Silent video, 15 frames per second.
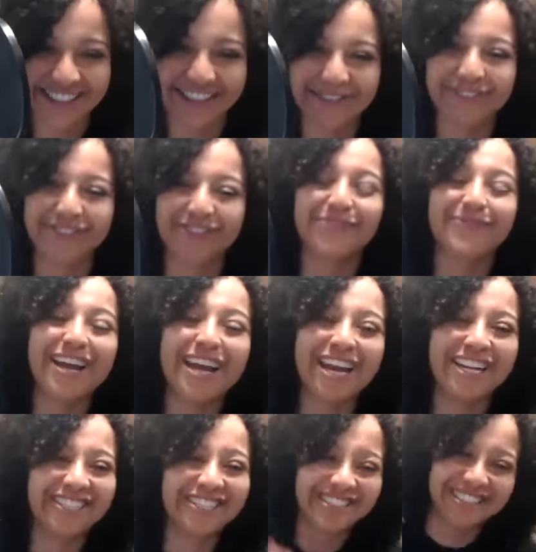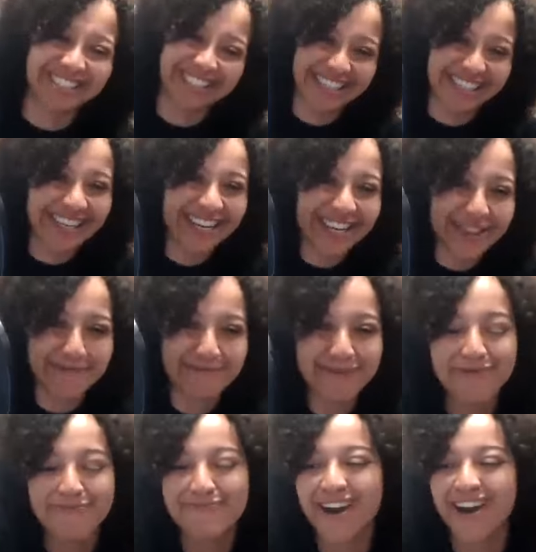We're showing my age. The
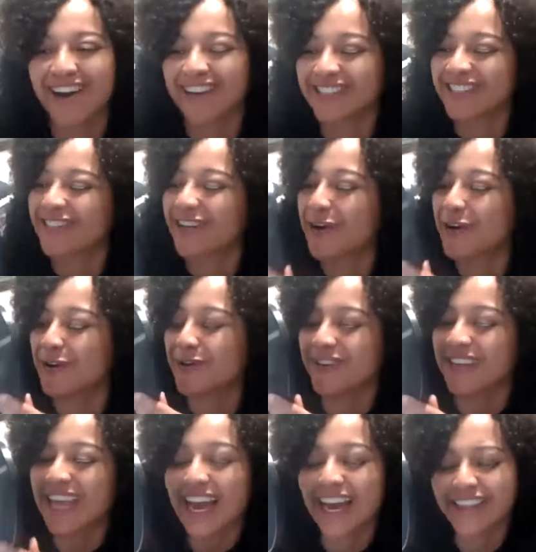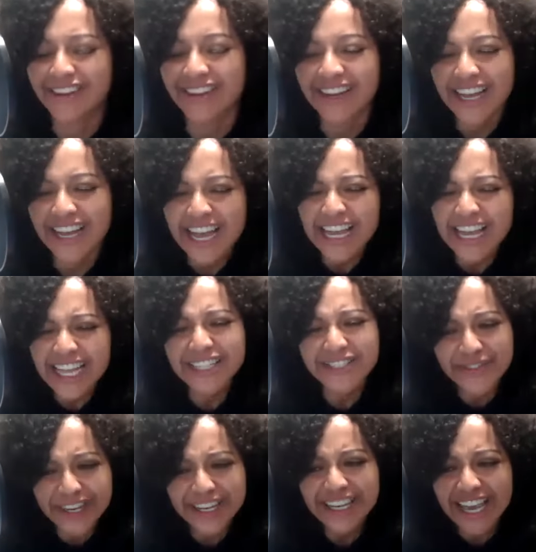boombox. So yeah, I thought that's
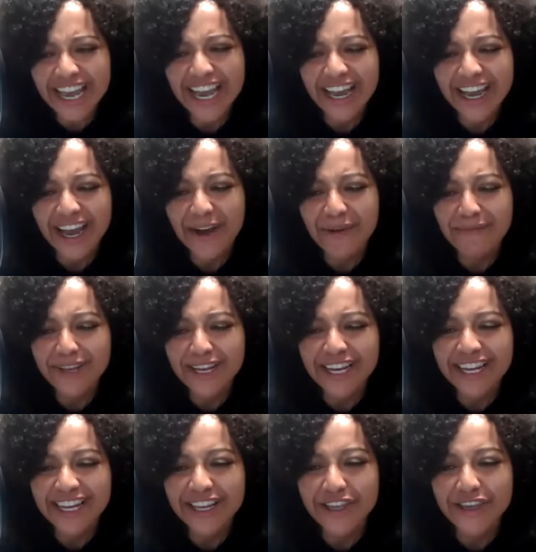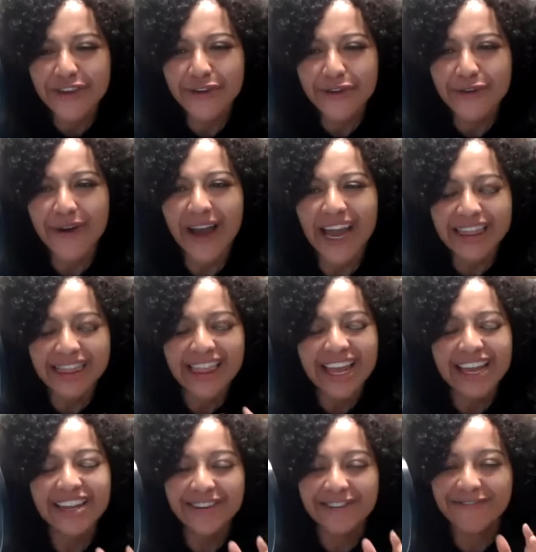what. Yeah, I'm like you. I
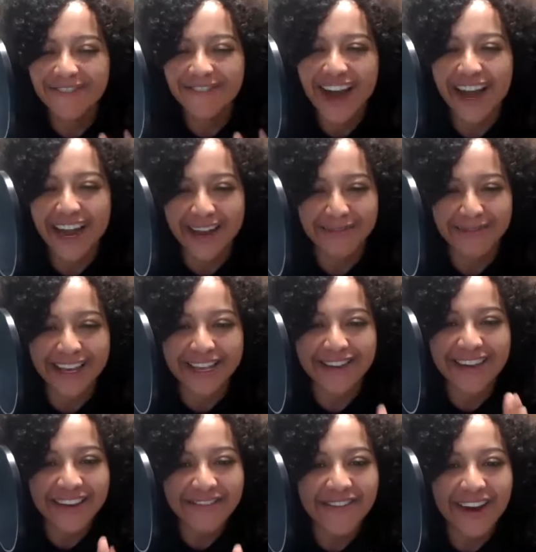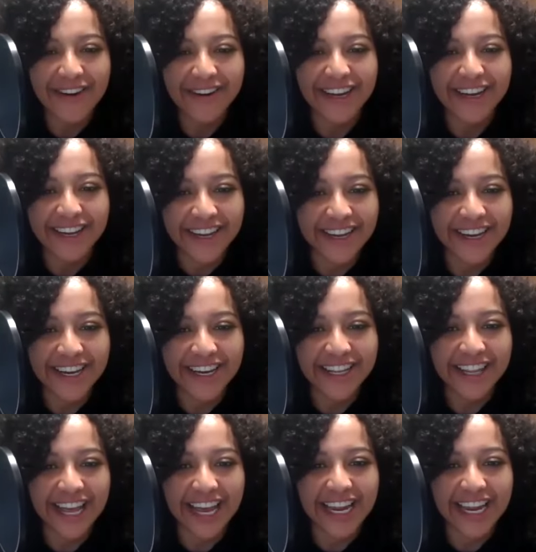like your vibe. Like you give out a good
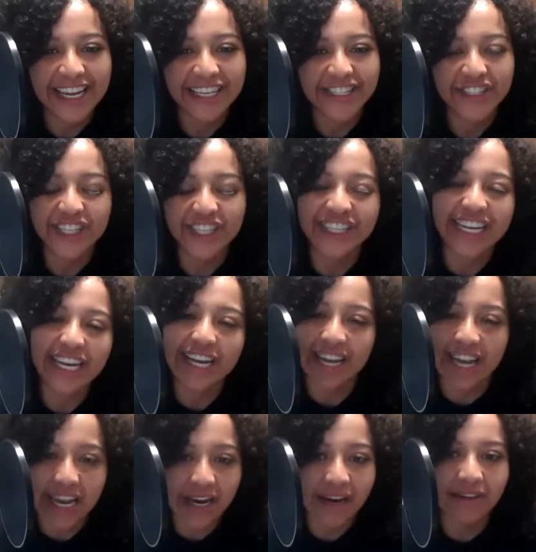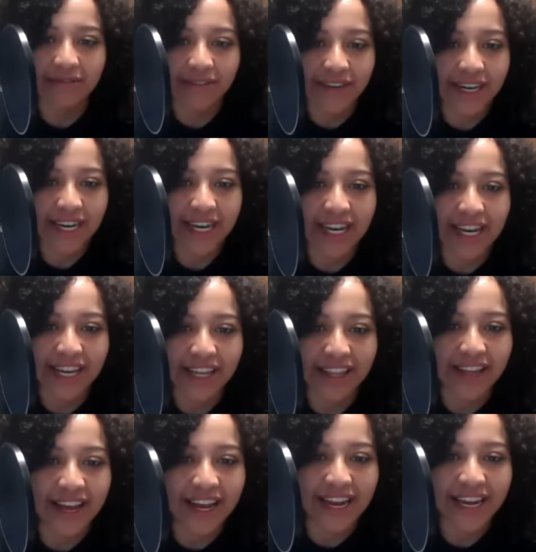like. It's just like a carefree and
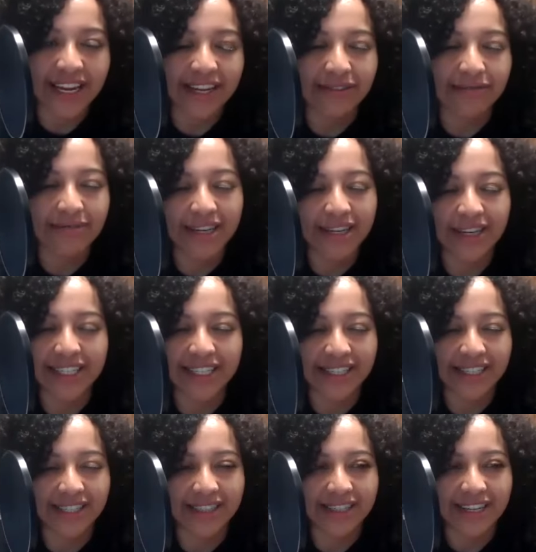like really just.